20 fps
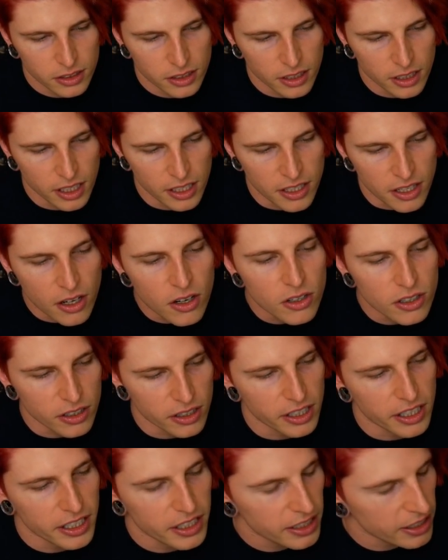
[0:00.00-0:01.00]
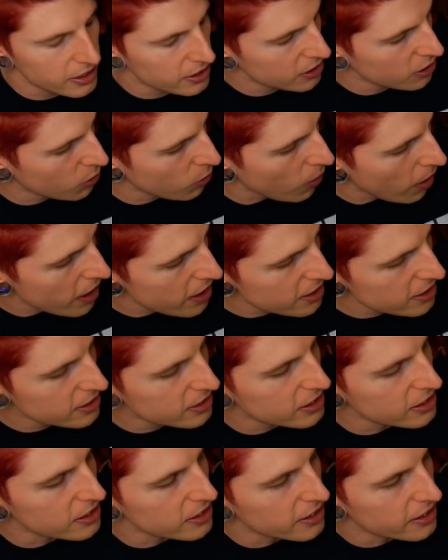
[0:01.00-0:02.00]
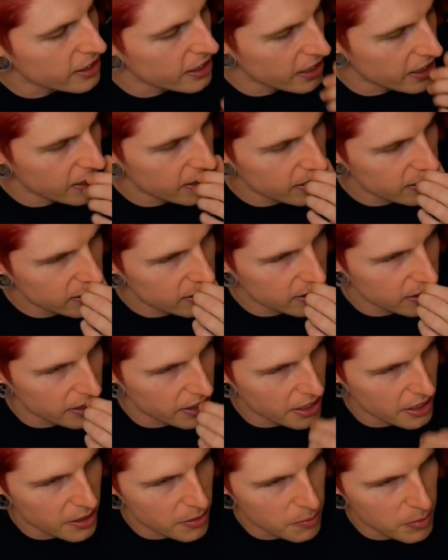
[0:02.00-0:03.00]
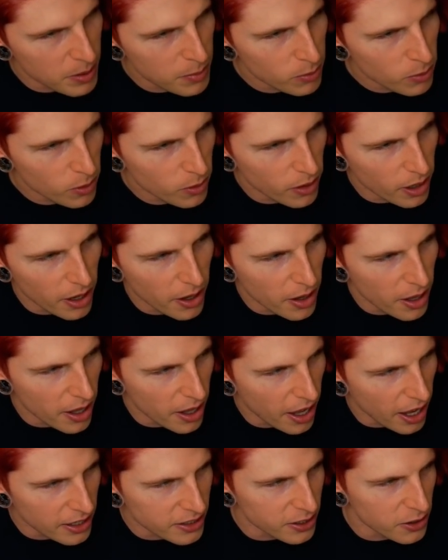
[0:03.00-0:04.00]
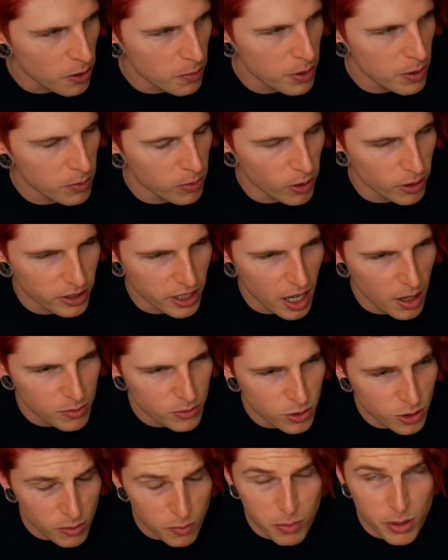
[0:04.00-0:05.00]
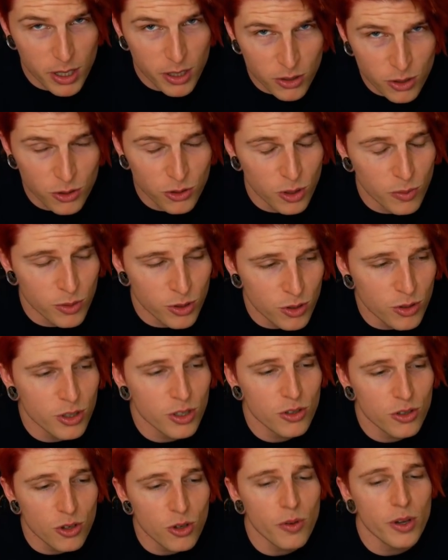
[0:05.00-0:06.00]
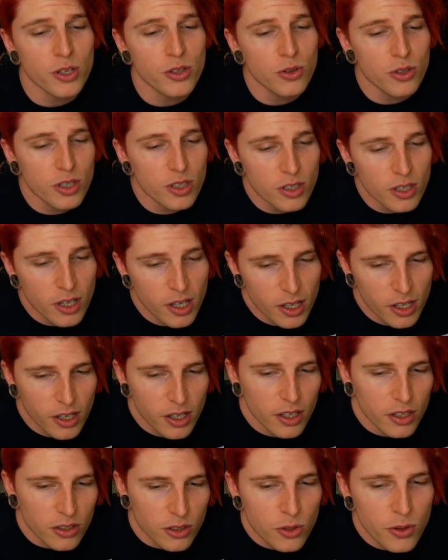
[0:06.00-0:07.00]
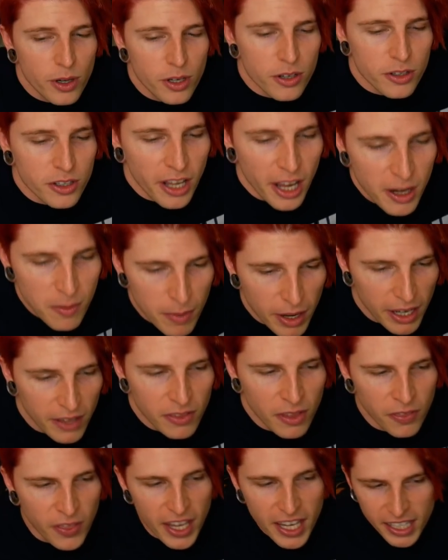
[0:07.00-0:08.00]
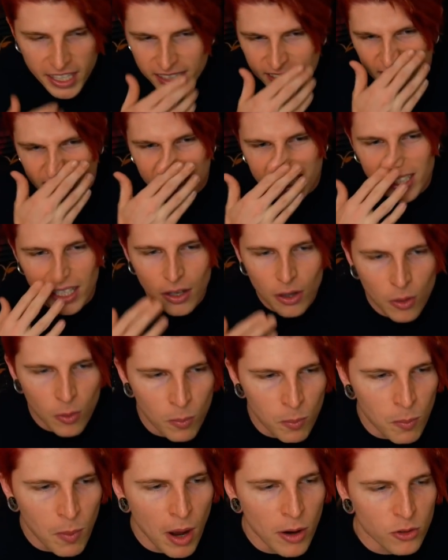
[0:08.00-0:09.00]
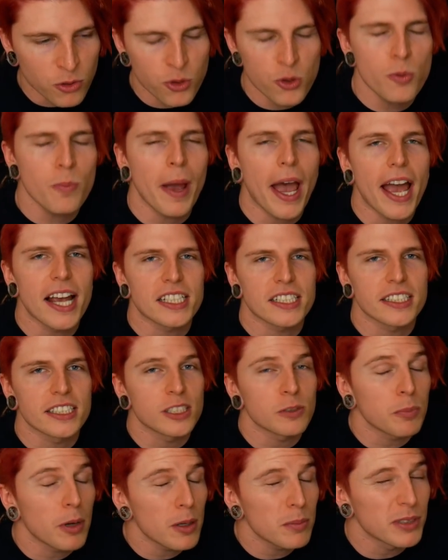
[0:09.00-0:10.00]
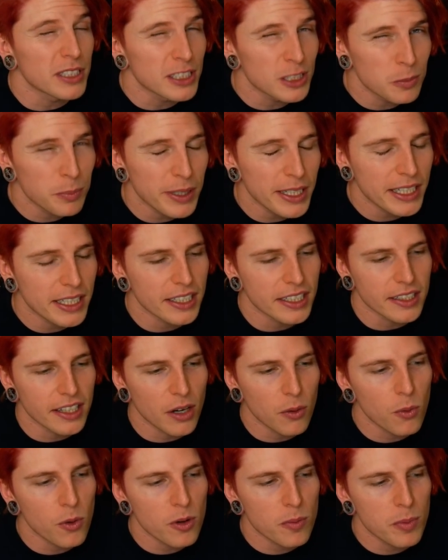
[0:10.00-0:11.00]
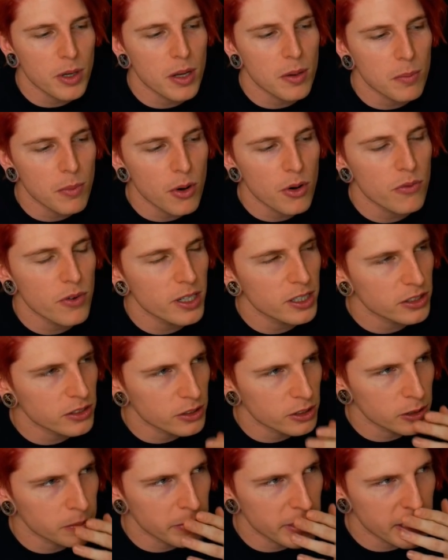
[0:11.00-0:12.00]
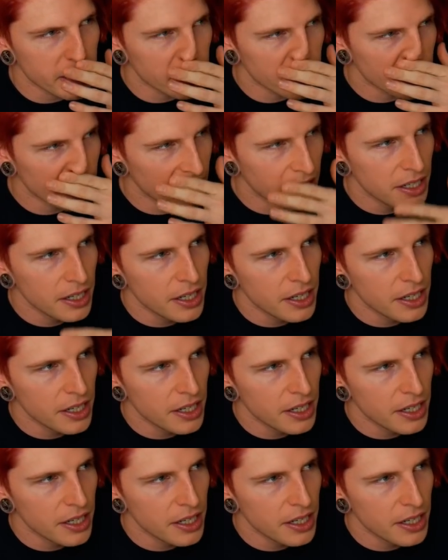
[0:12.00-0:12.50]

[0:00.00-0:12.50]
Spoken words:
I know, Greg, it's crazy. Like, I tell people all the time, you can be a YouTuber, you can do it, you can do entertainment. And the thing is my true passion is public speaking. I want to be a motivational speaker.